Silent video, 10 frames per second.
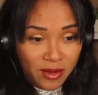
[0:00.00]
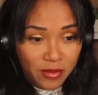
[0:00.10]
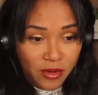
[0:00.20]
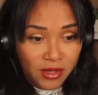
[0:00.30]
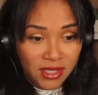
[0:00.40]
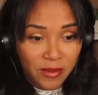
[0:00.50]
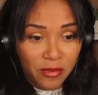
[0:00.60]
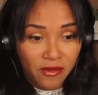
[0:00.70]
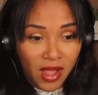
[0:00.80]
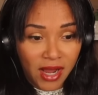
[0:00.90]
the boost it
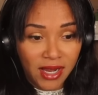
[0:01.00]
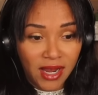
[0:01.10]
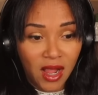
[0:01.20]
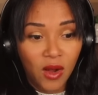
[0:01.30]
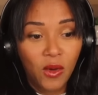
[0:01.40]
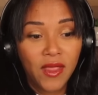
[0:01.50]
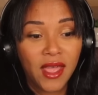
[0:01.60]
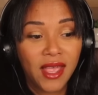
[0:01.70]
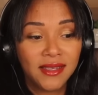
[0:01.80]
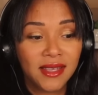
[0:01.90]
provided with
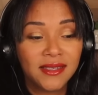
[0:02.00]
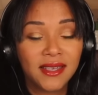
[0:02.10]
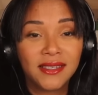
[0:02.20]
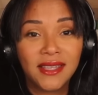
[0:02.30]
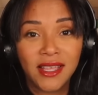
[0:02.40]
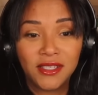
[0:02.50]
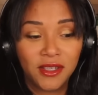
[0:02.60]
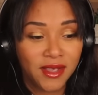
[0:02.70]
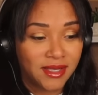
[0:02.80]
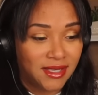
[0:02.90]
his success
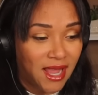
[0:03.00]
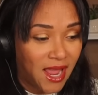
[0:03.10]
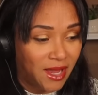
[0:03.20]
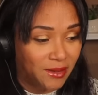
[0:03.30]
to this day.